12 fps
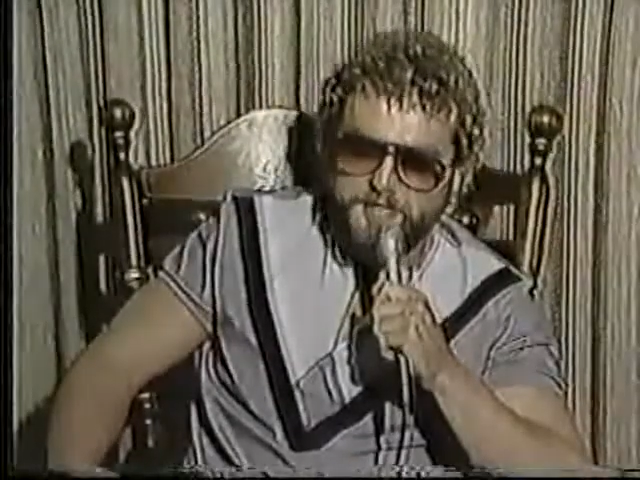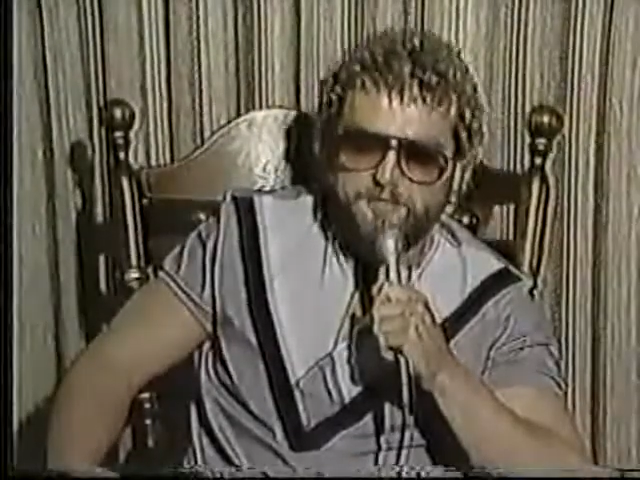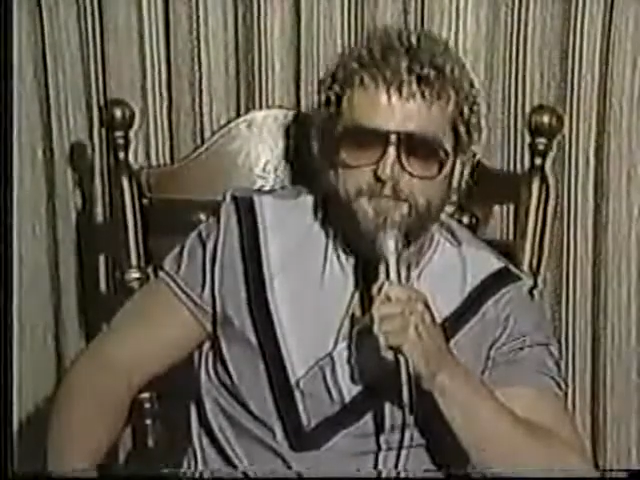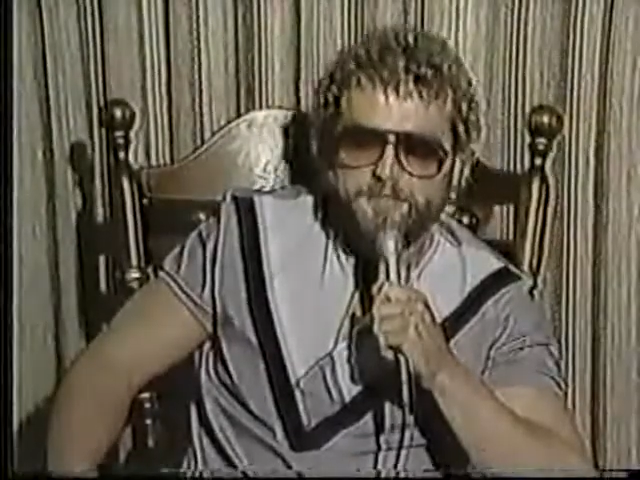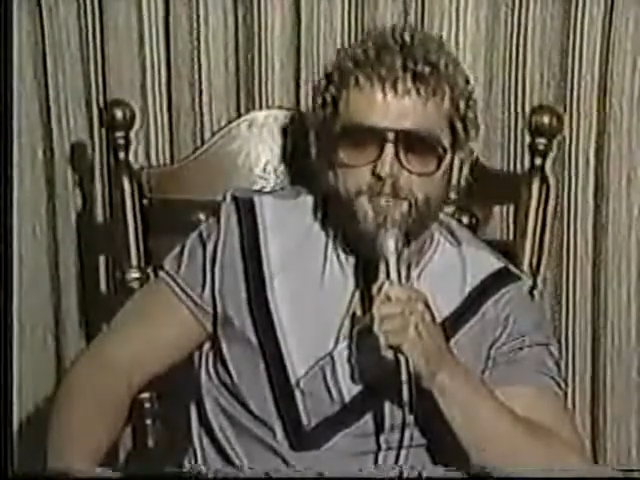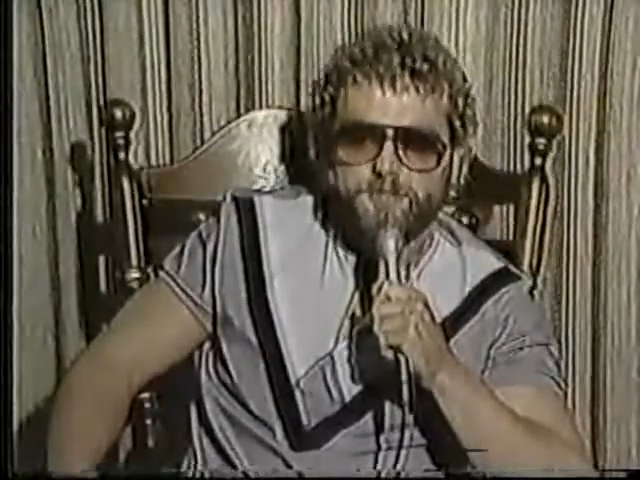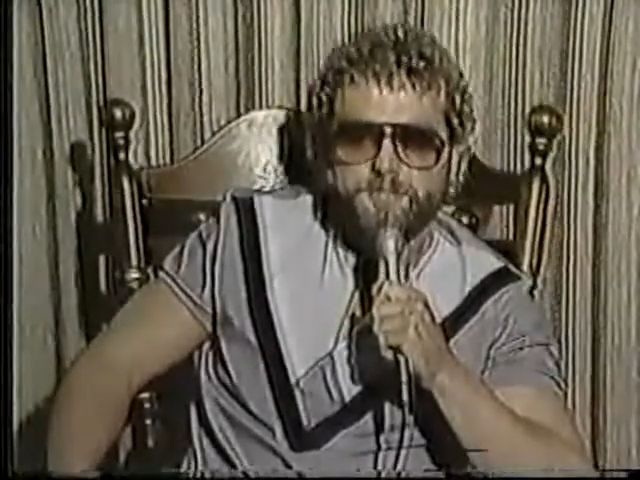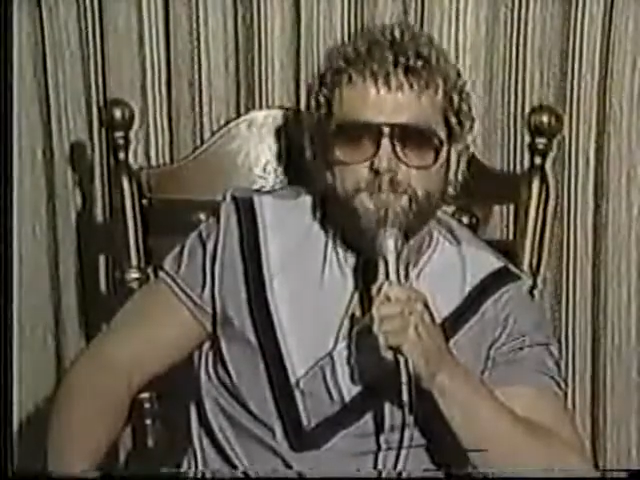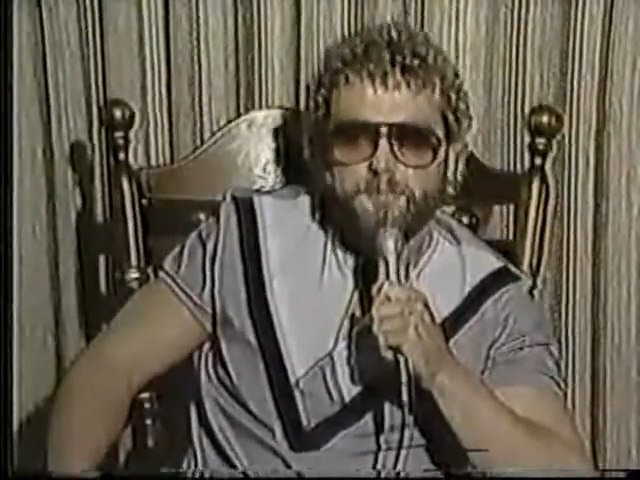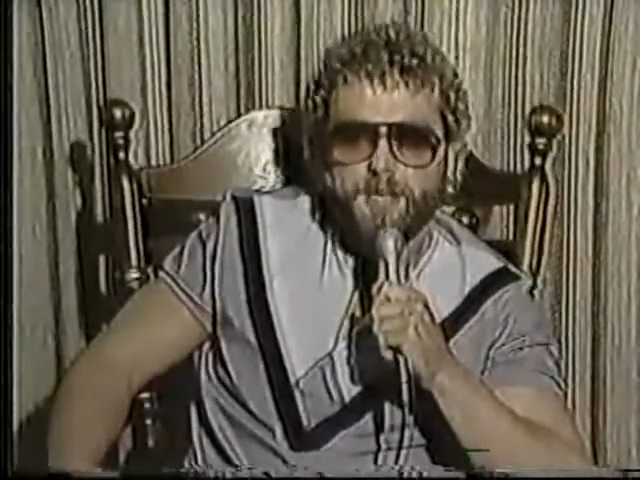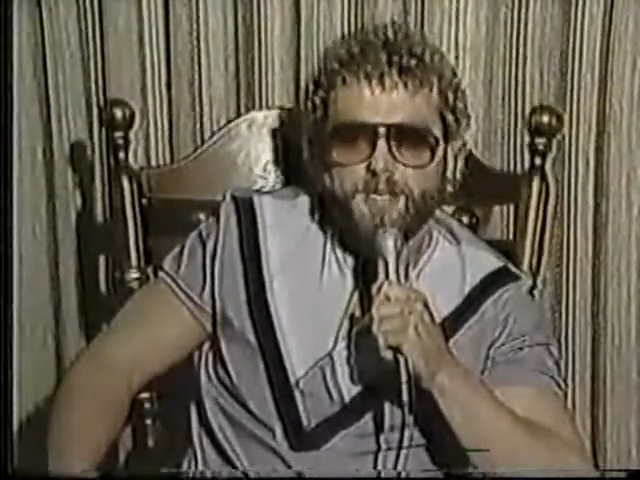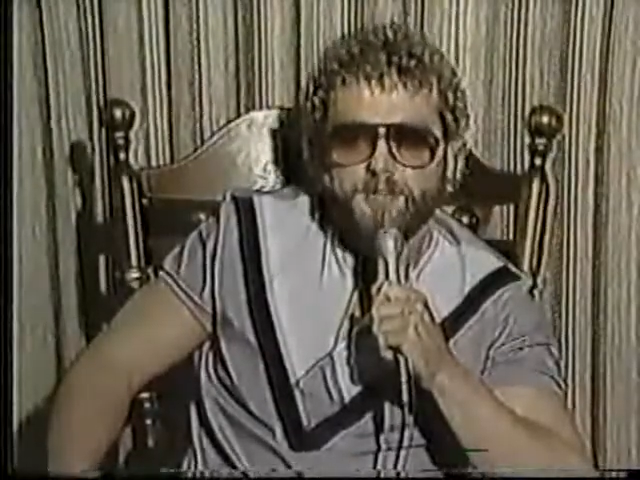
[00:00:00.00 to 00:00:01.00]
even turned his
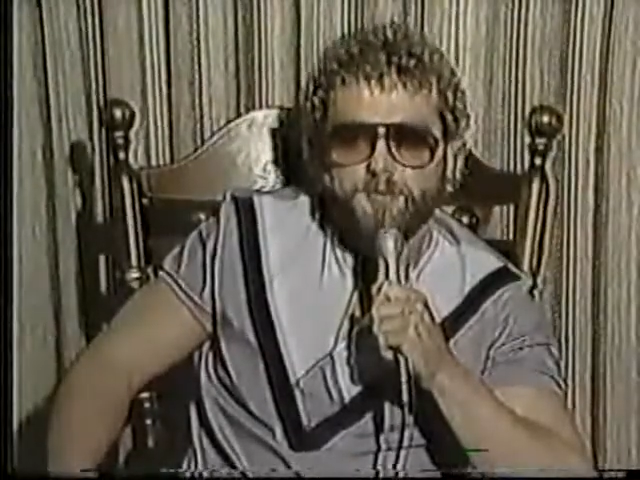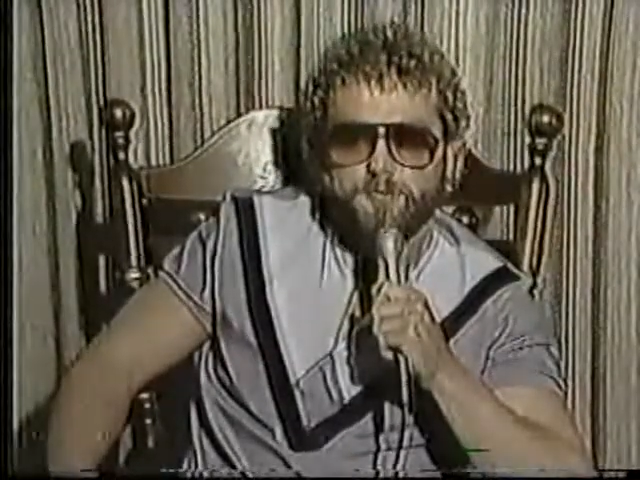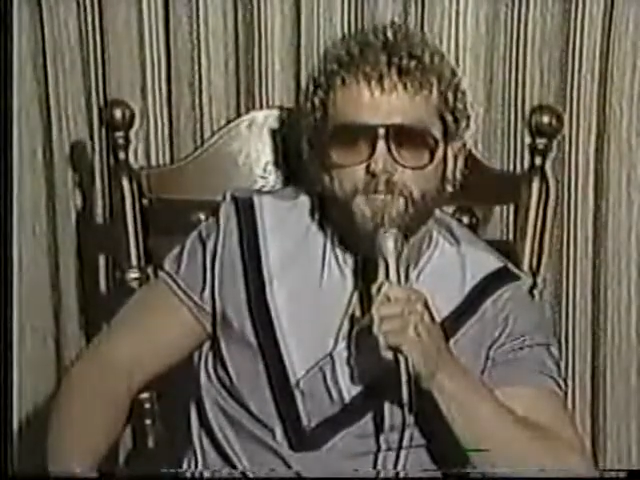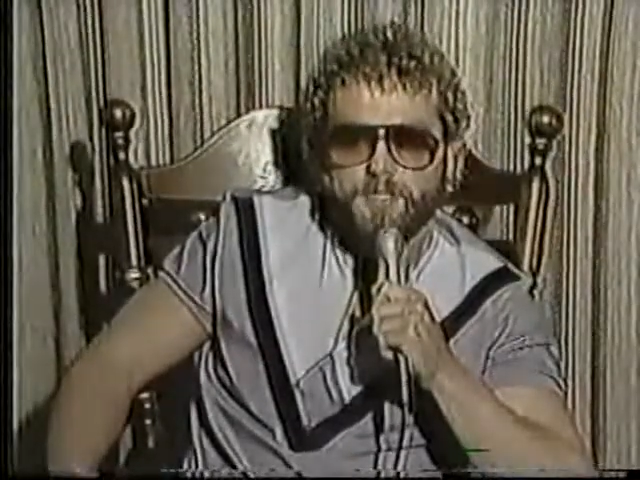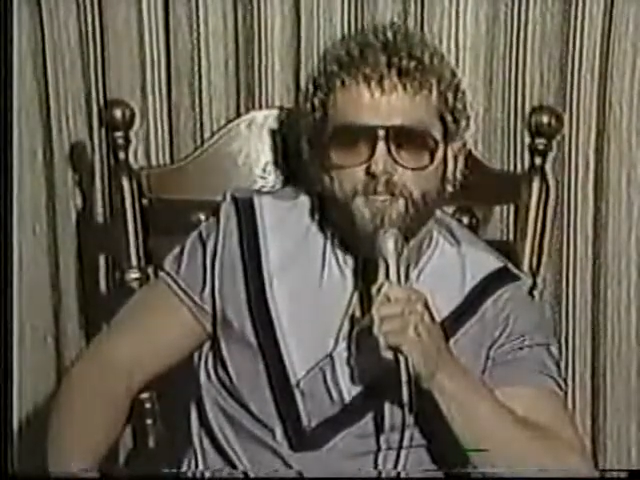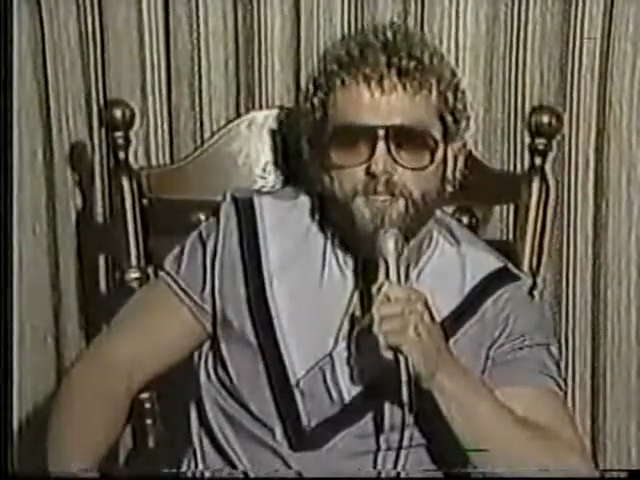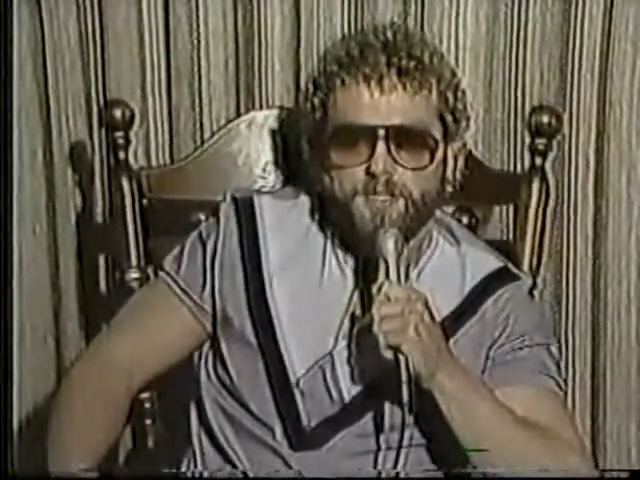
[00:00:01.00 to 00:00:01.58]
back on me.